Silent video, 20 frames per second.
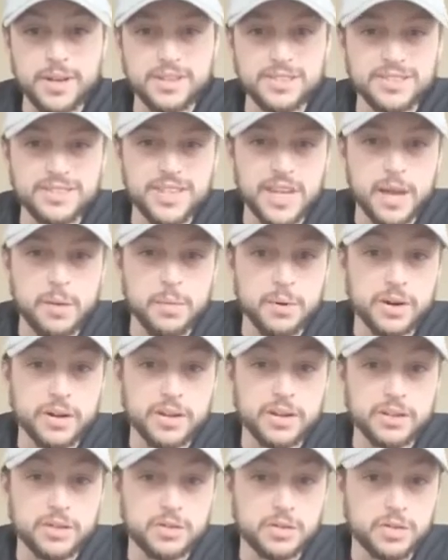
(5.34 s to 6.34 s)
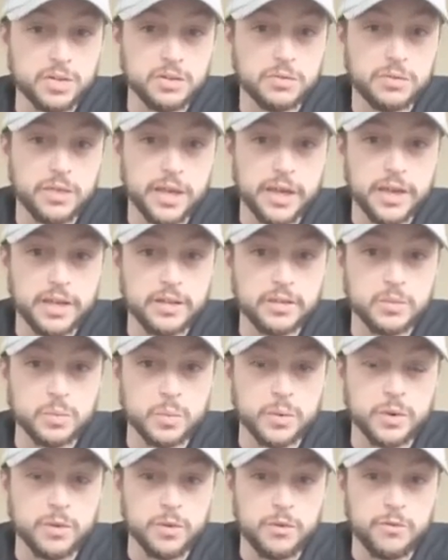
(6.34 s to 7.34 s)
and today we're going to do two things.
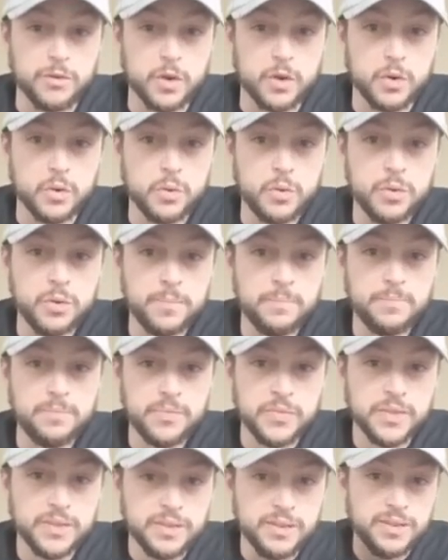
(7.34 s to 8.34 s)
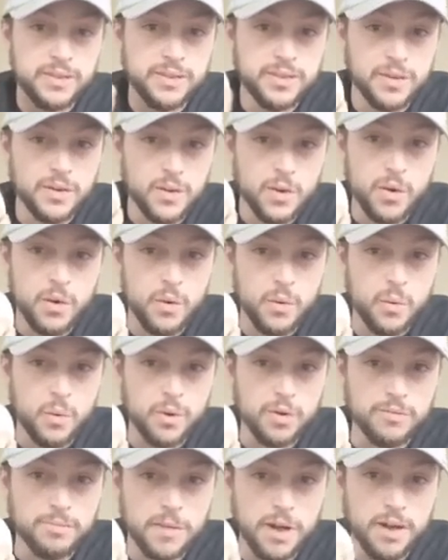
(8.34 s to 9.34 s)
We're going to review
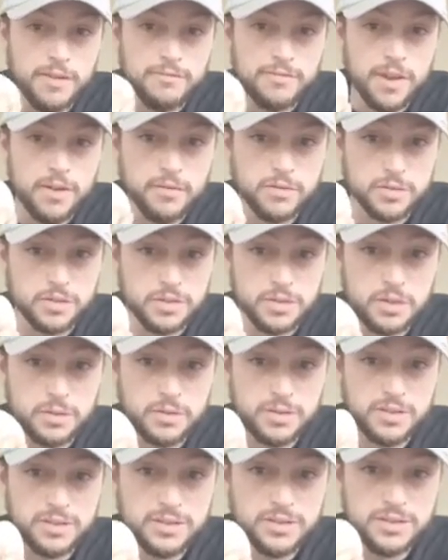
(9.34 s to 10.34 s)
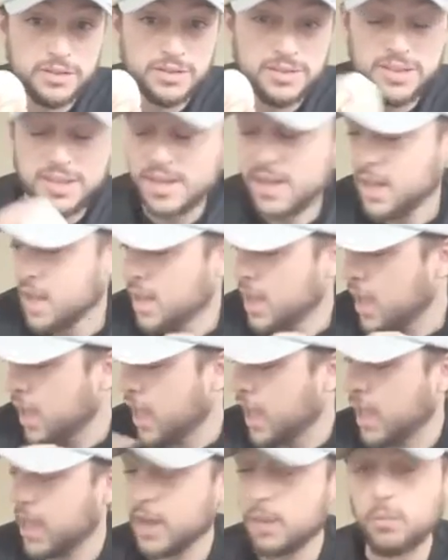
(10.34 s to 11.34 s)
one of my favorite snoozes,
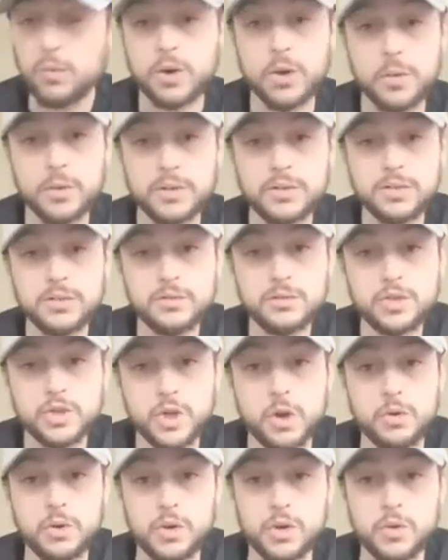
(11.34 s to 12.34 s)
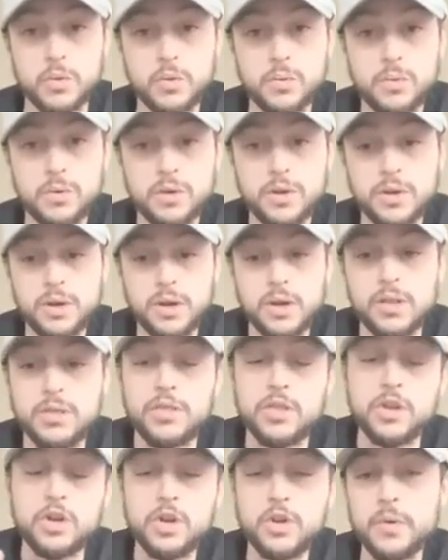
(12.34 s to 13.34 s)
and we're going to show you
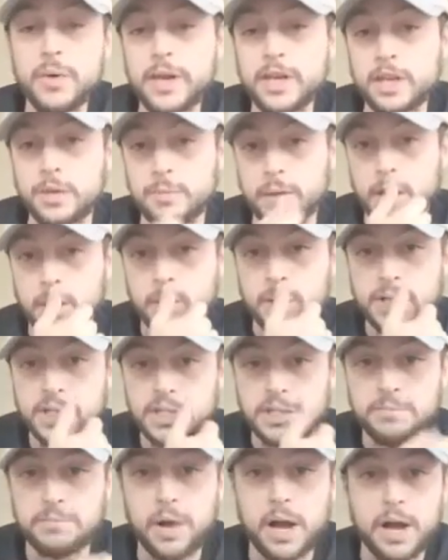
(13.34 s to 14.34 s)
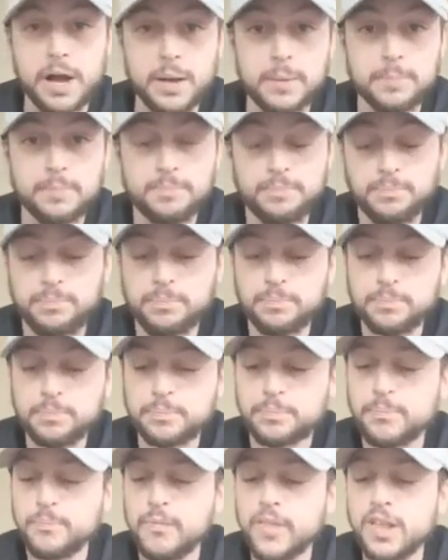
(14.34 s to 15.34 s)
the new incubator we just bought.
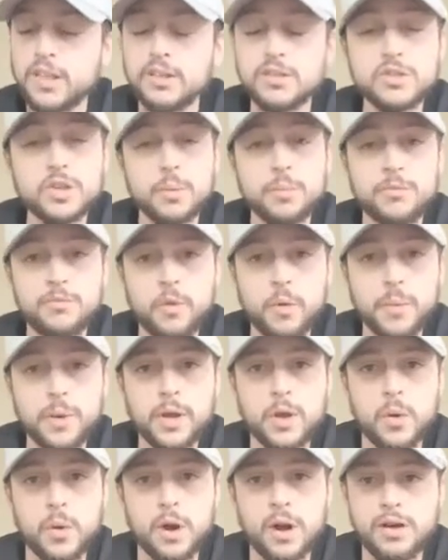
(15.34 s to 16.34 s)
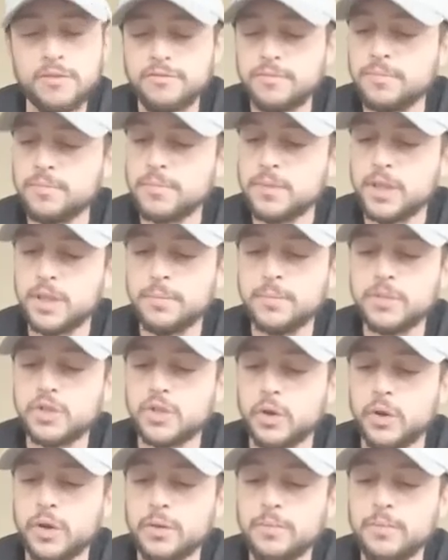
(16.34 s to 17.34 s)
So before we go off, let me
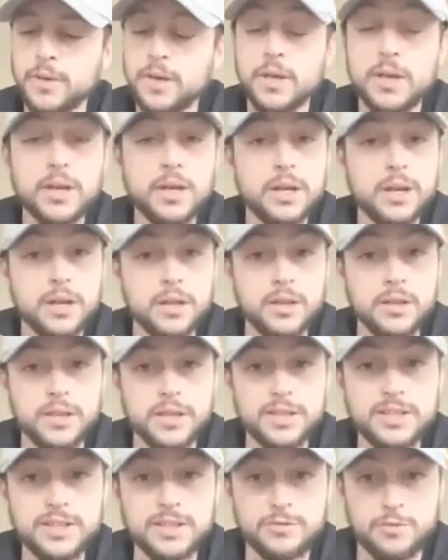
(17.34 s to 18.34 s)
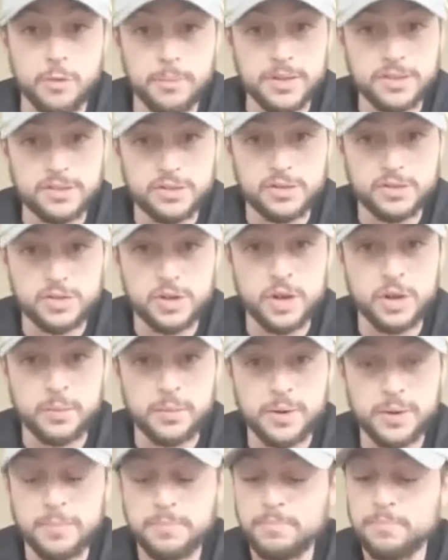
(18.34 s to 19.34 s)
show you. This is from Mr.
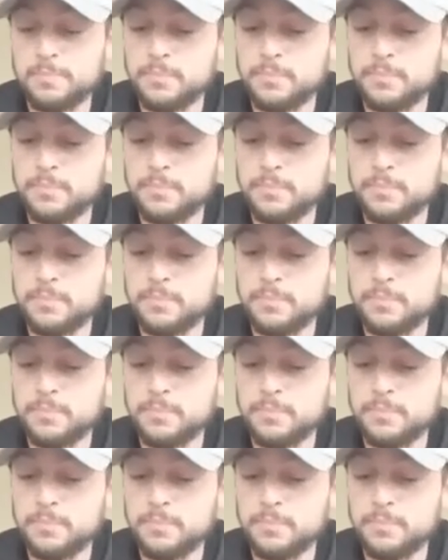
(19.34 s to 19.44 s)
Snoopy.